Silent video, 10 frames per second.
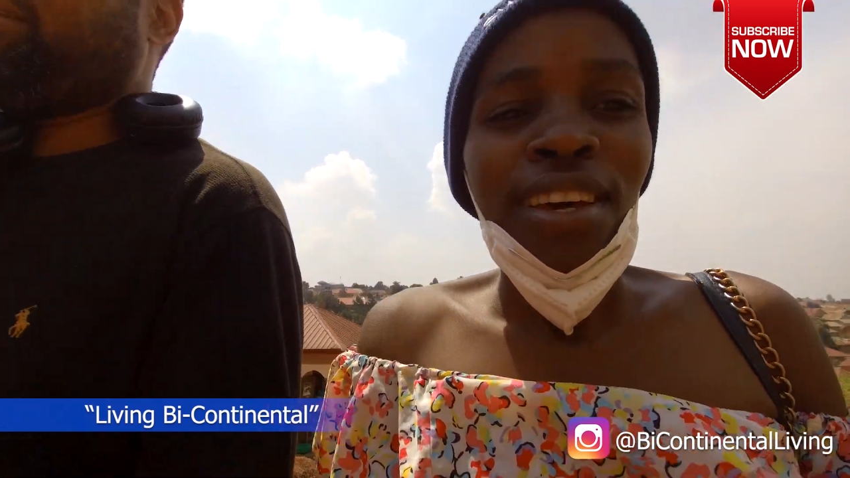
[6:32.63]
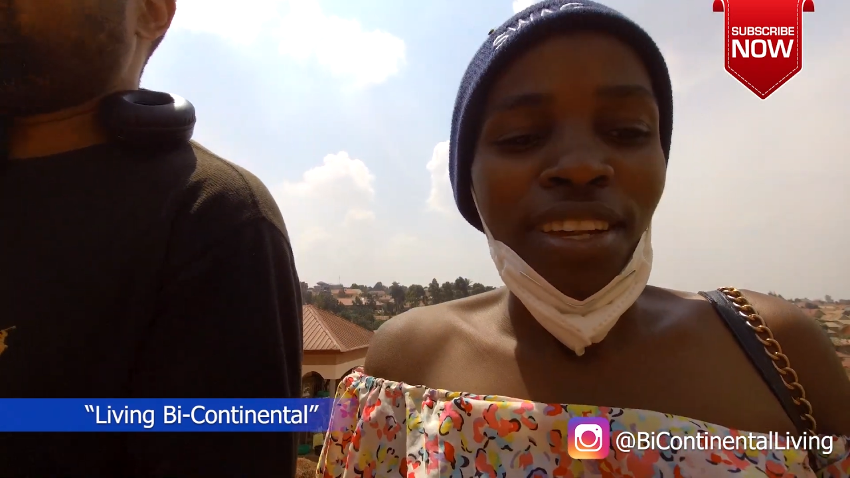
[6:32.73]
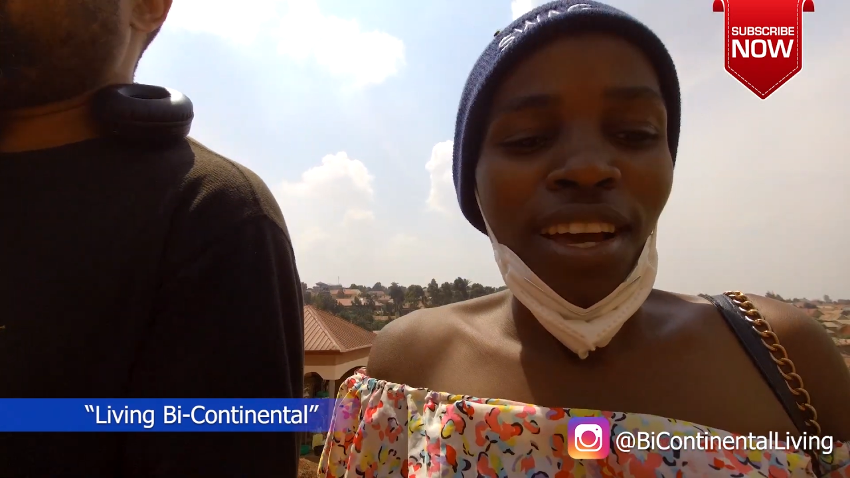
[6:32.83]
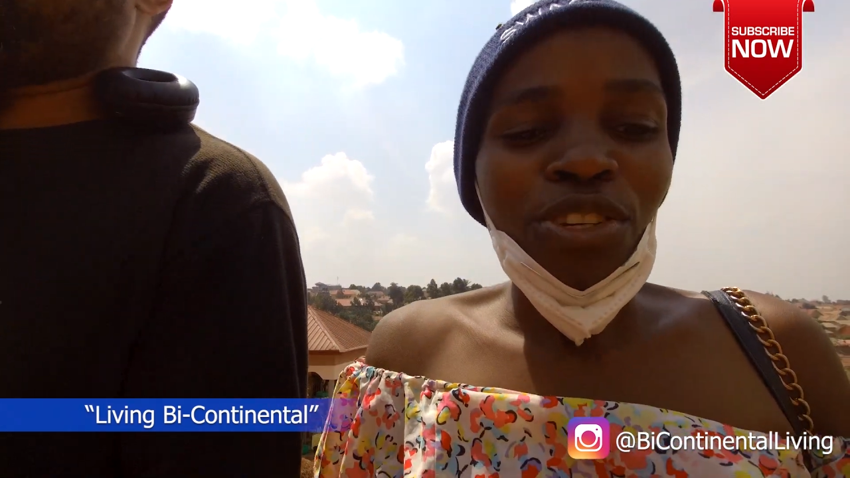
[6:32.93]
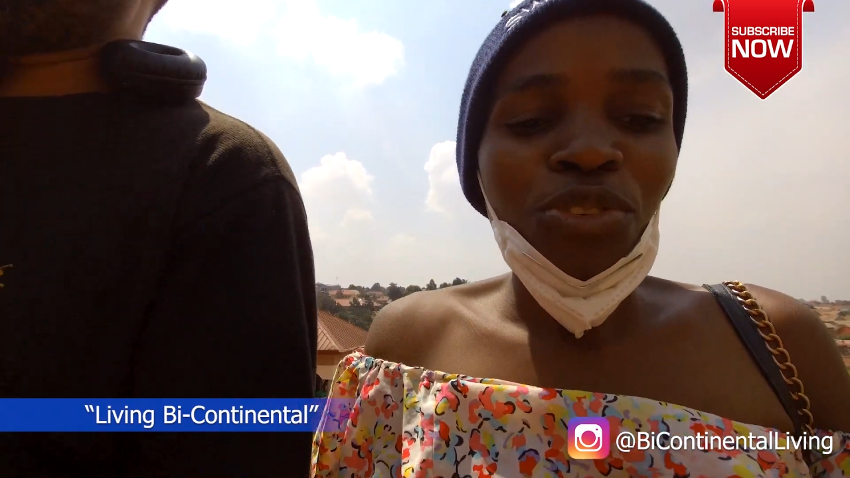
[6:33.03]

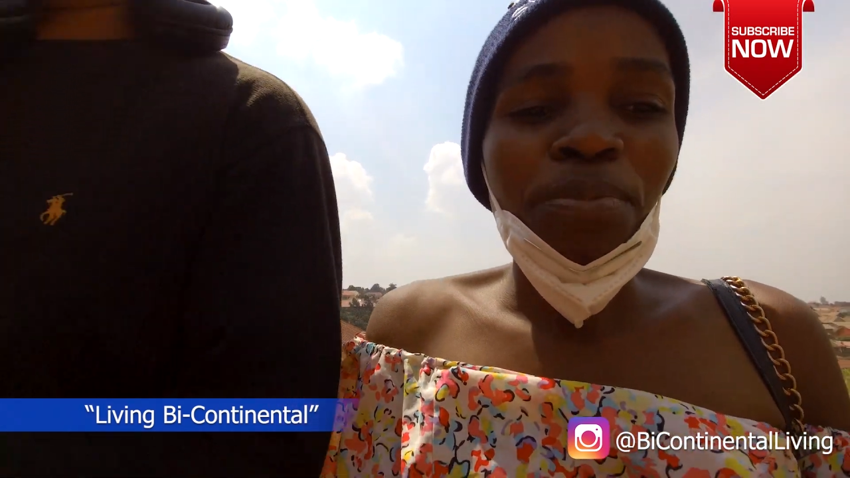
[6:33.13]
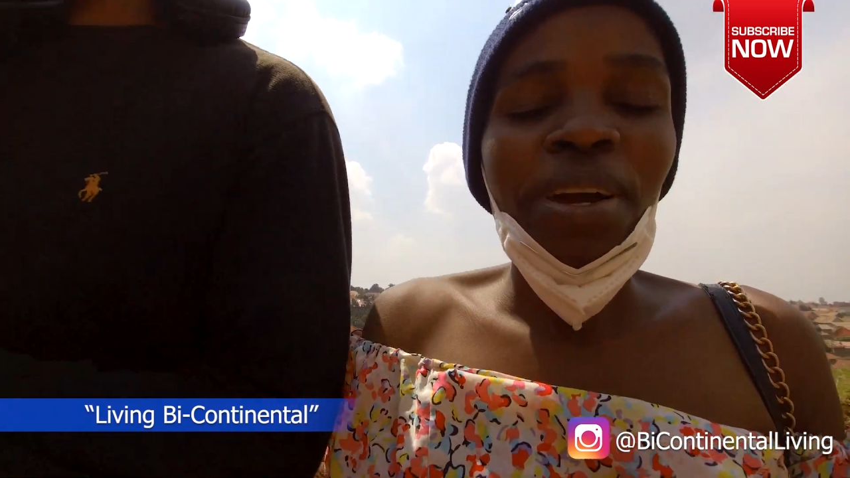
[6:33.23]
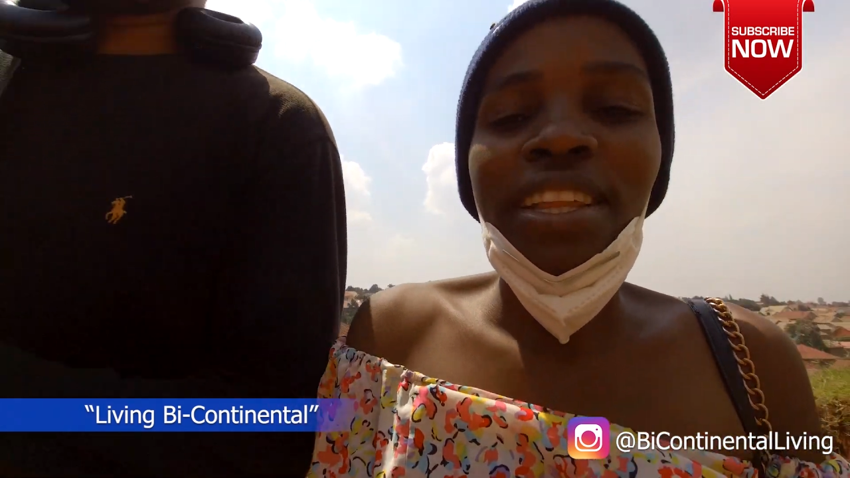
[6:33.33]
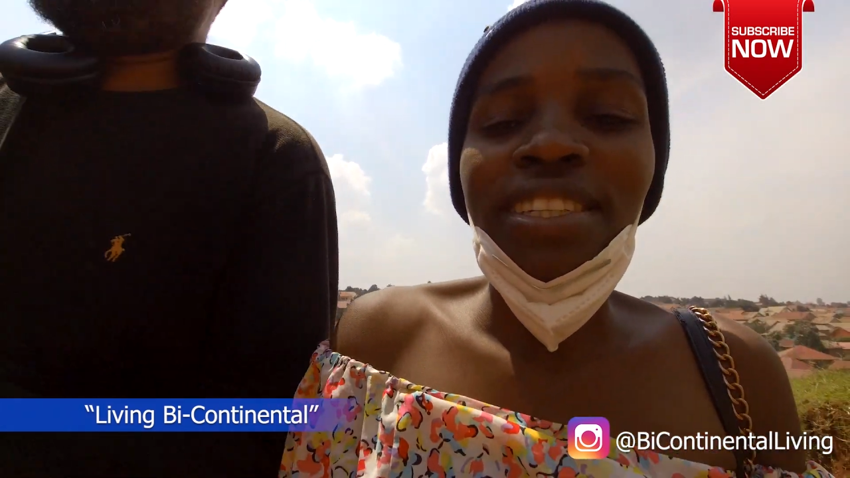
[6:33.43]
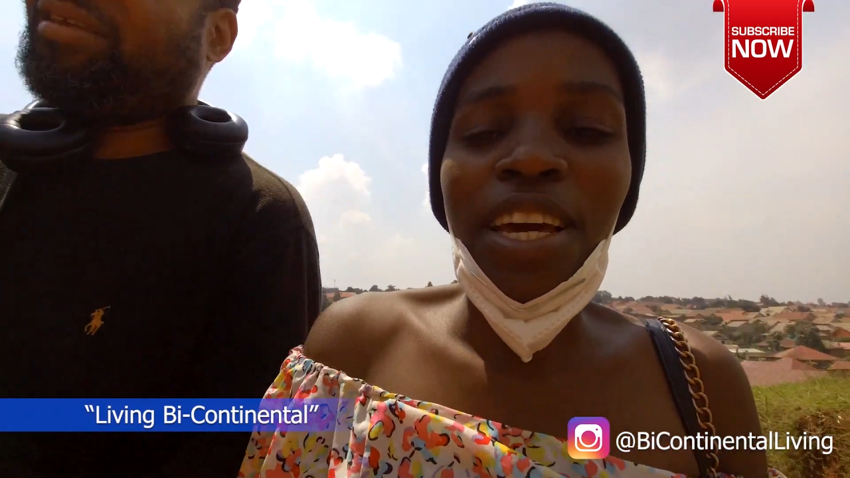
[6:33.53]
And actually,
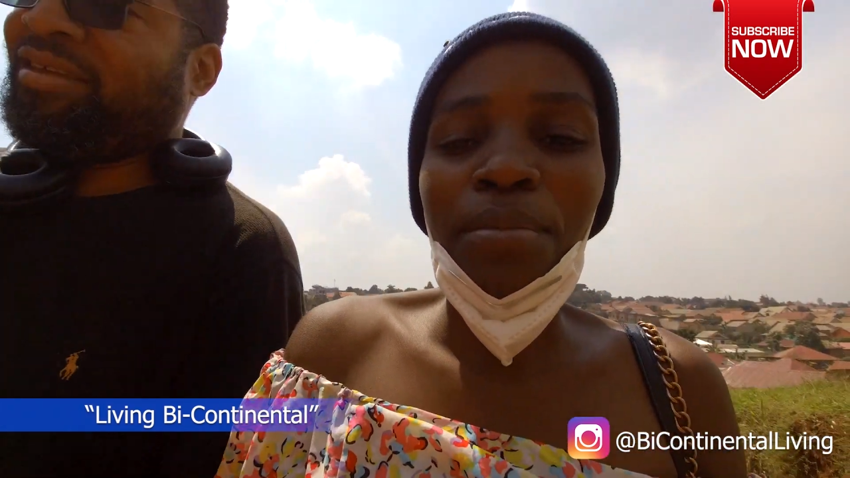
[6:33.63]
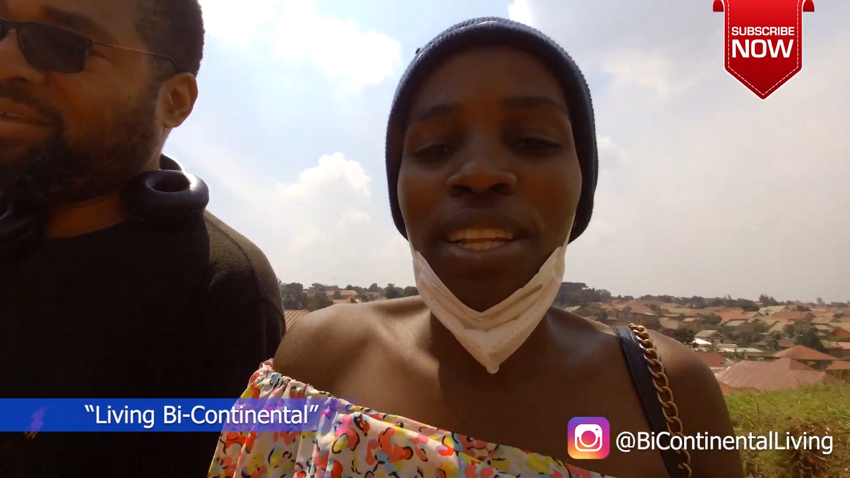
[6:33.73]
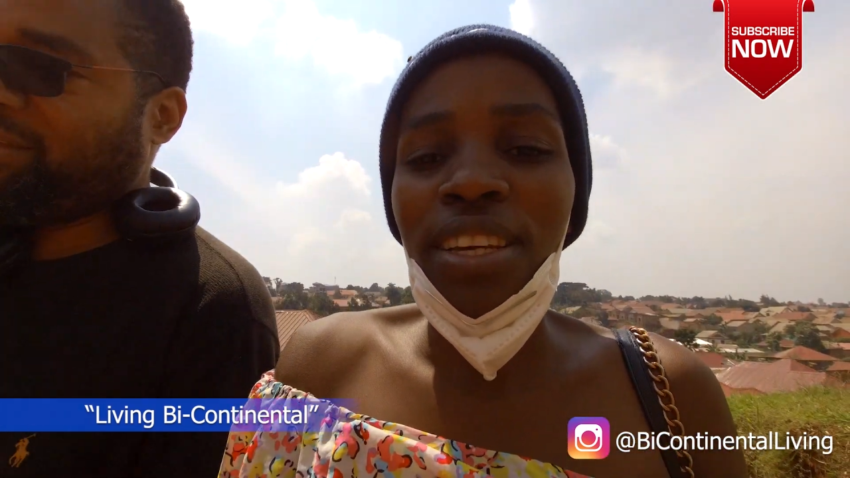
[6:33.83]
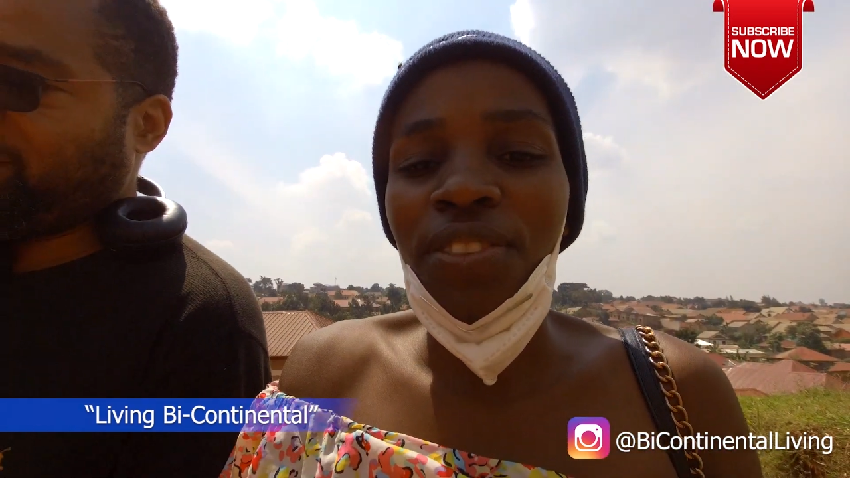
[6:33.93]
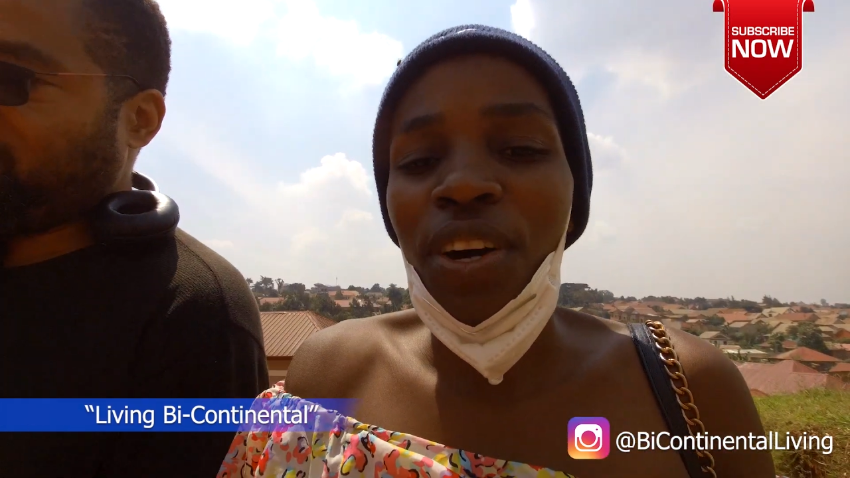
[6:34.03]
by the time
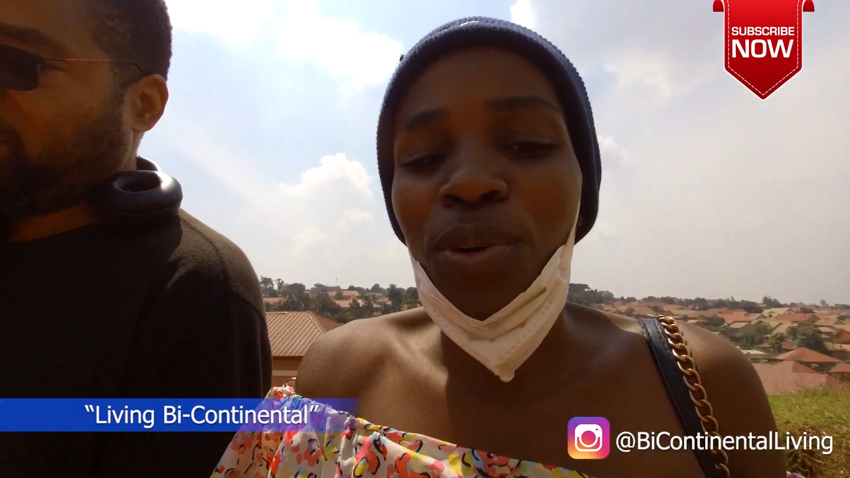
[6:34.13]
I left the